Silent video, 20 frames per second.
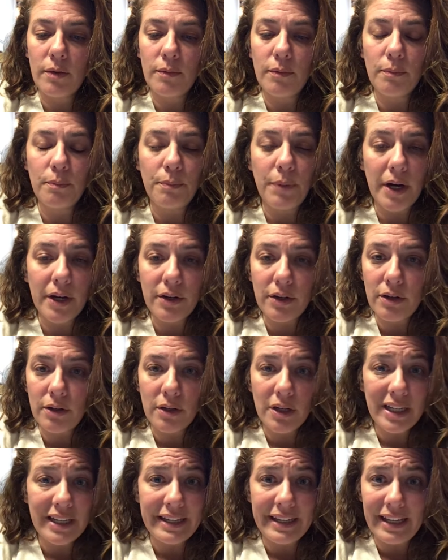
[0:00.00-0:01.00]

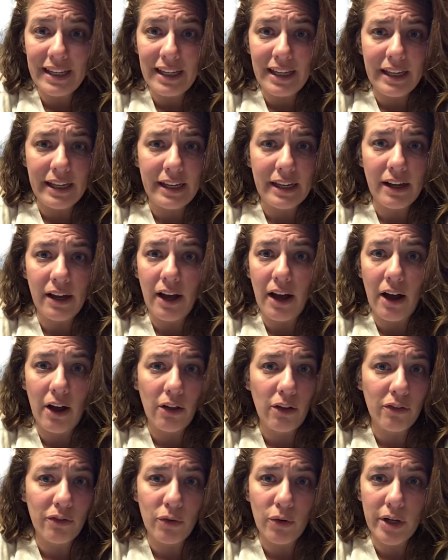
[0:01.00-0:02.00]
butter, ghee,
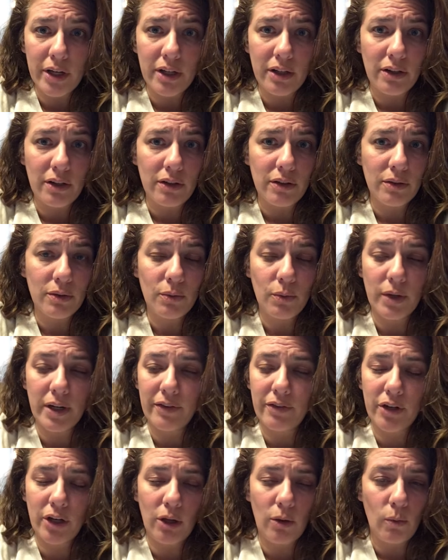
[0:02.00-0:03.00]
olive oil,
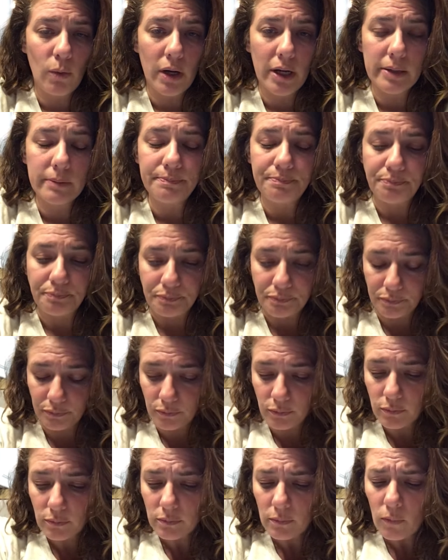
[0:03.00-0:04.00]
whatever you want,
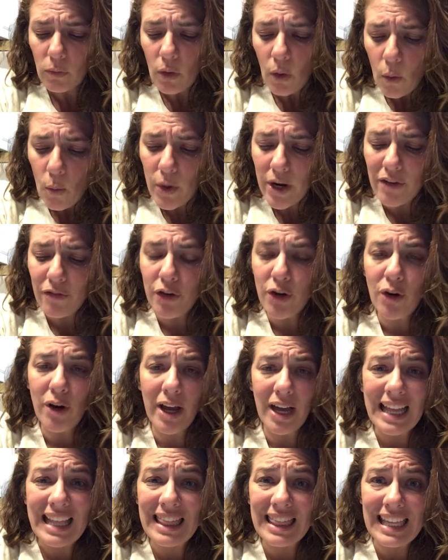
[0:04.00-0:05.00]
whatever your
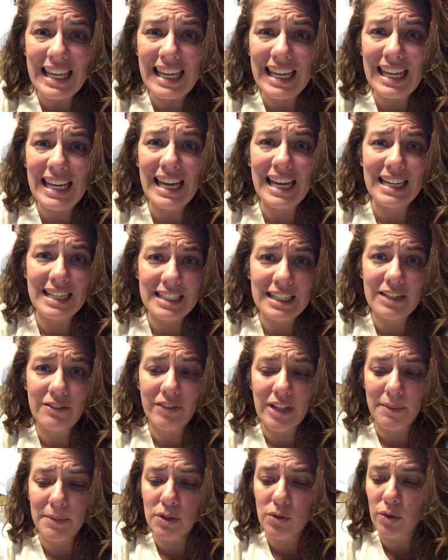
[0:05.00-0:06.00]
healthy
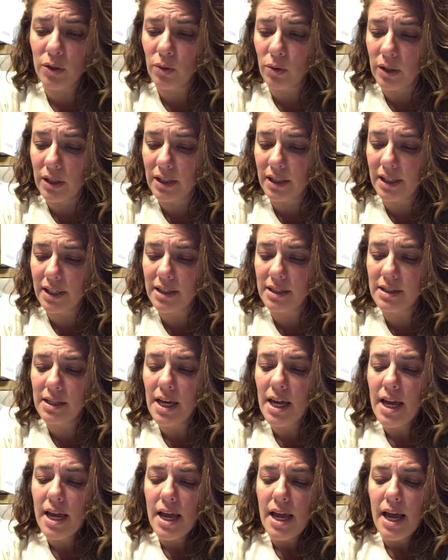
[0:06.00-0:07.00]
anti-inflammatory oil is.
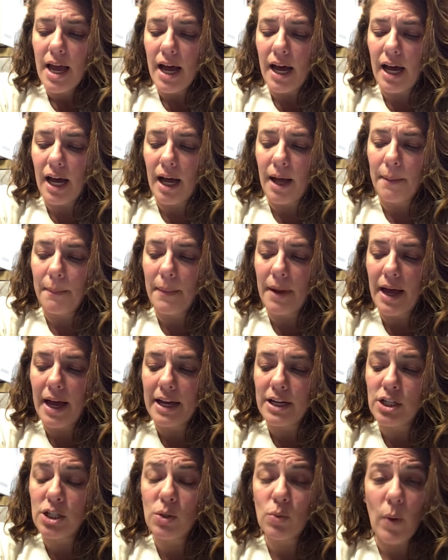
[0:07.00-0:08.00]
I
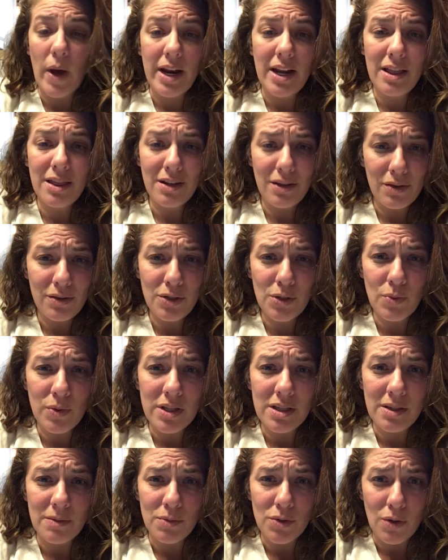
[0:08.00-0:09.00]
sweated those with
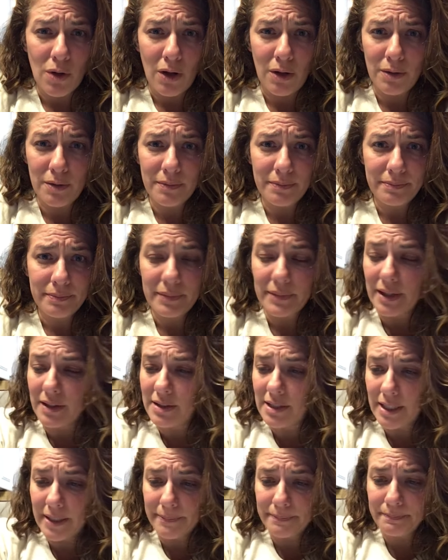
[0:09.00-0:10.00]
some salt. That's
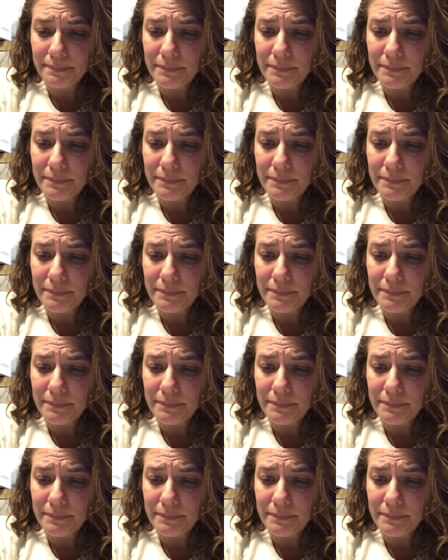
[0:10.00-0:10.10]
it.